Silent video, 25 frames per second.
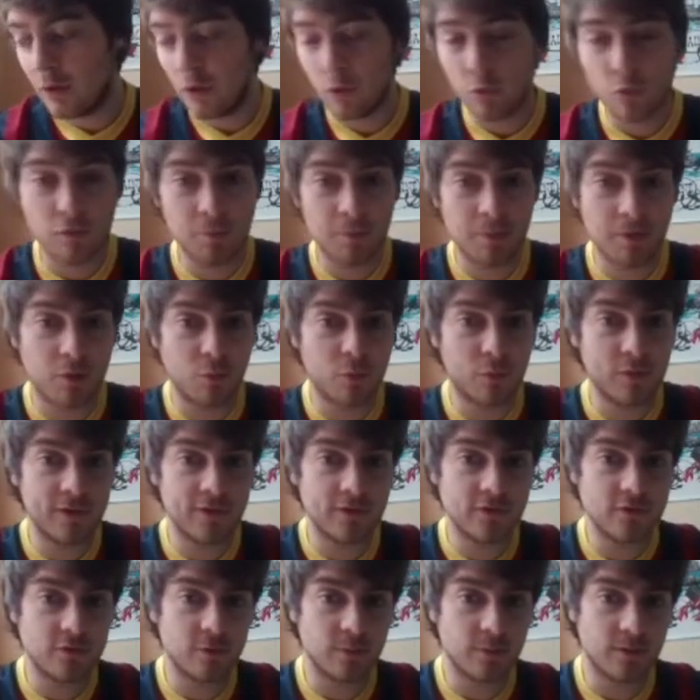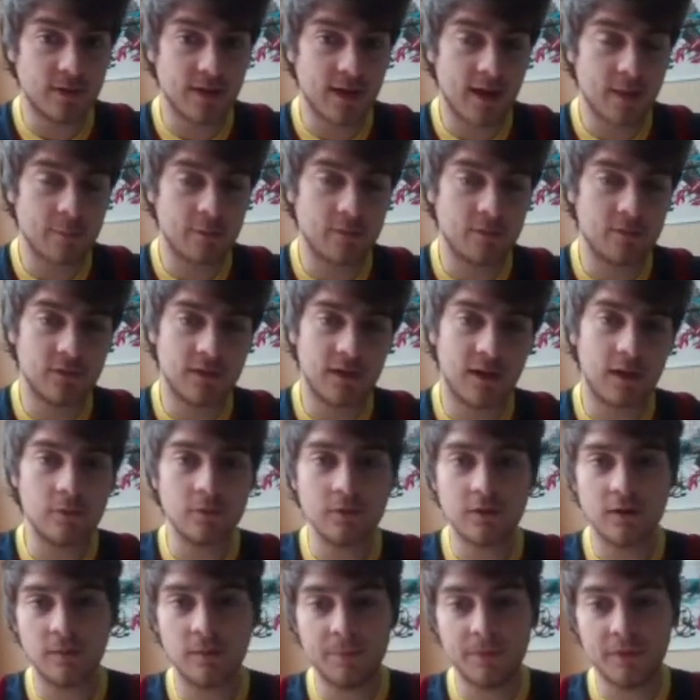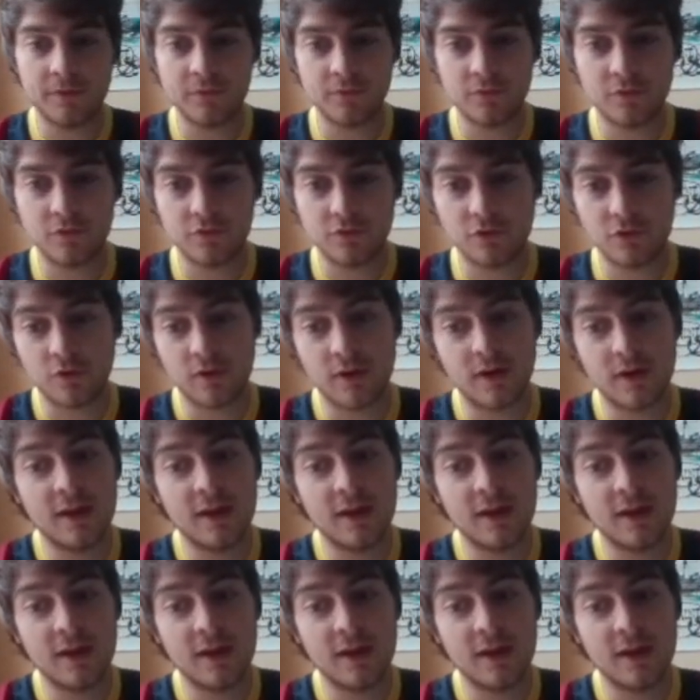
Would have been a weird triple captaincy outcome, that's for sure.